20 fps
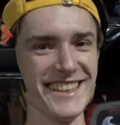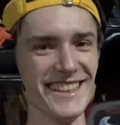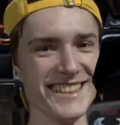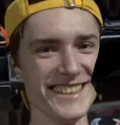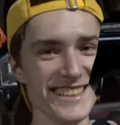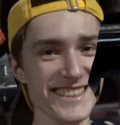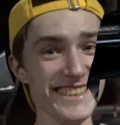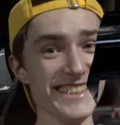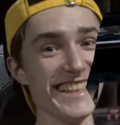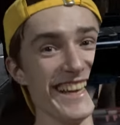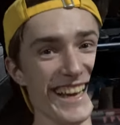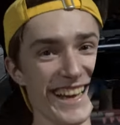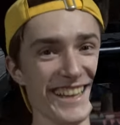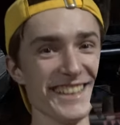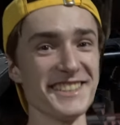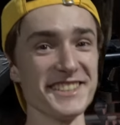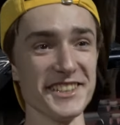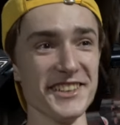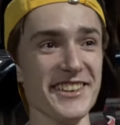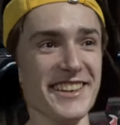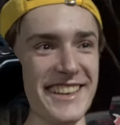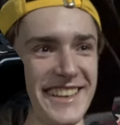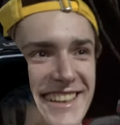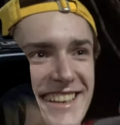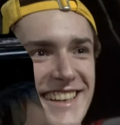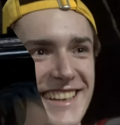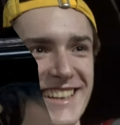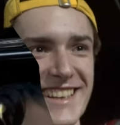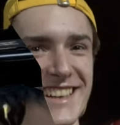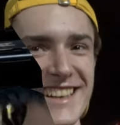simulator, yeah, do it. You
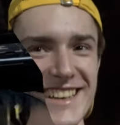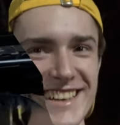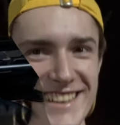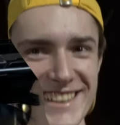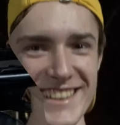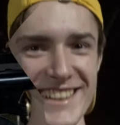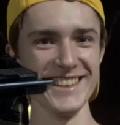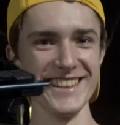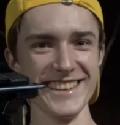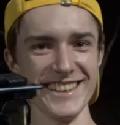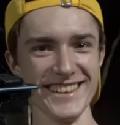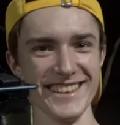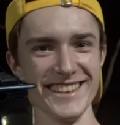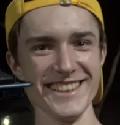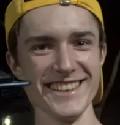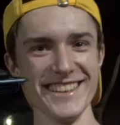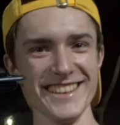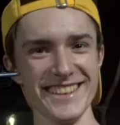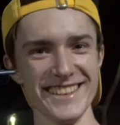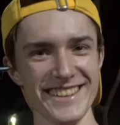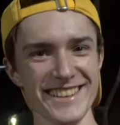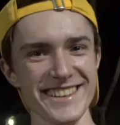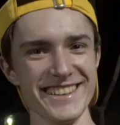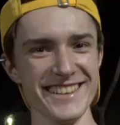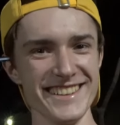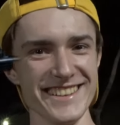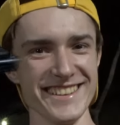can truly become